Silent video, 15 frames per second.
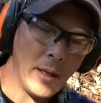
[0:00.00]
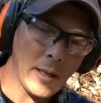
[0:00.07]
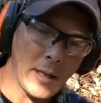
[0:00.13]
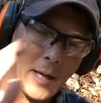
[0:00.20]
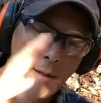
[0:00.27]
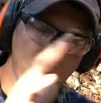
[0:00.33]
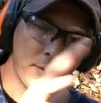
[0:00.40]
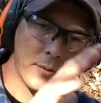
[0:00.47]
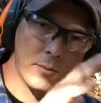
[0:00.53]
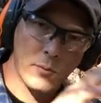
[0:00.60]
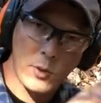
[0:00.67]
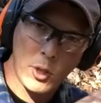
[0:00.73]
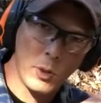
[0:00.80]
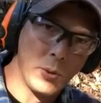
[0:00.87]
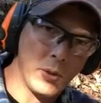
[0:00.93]
And guys,
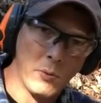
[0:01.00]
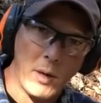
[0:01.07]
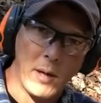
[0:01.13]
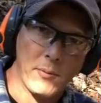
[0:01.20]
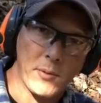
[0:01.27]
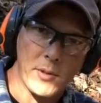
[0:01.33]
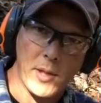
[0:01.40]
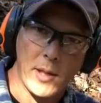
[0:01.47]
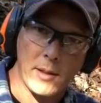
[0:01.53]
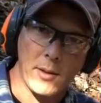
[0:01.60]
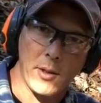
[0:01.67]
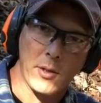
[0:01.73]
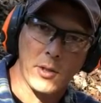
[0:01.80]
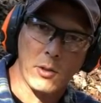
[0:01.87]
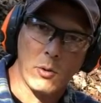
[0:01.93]
shooting rifles like
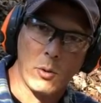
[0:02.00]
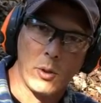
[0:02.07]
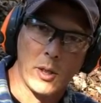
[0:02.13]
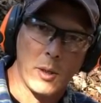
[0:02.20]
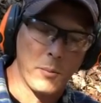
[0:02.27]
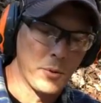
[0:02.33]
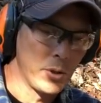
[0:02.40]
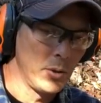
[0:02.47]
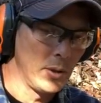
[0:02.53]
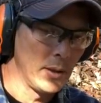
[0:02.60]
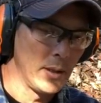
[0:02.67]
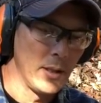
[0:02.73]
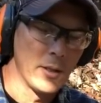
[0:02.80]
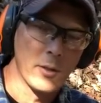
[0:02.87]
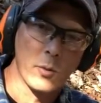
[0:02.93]
this and growing up
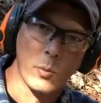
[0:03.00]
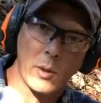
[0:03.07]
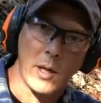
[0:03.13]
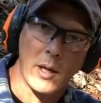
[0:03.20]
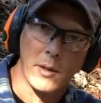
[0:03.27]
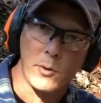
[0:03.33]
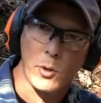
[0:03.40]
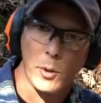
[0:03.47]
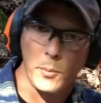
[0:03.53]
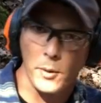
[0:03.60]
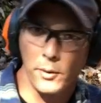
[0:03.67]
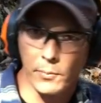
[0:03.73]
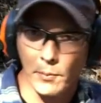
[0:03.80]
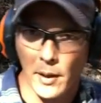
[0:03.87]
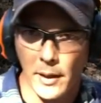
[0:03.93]
shooting these is what I
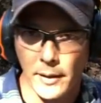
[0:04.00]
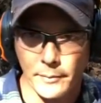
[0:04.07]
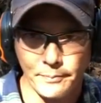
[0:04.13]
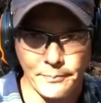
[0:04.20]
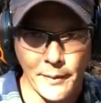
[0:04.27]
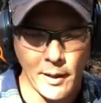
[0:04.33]
attribute my,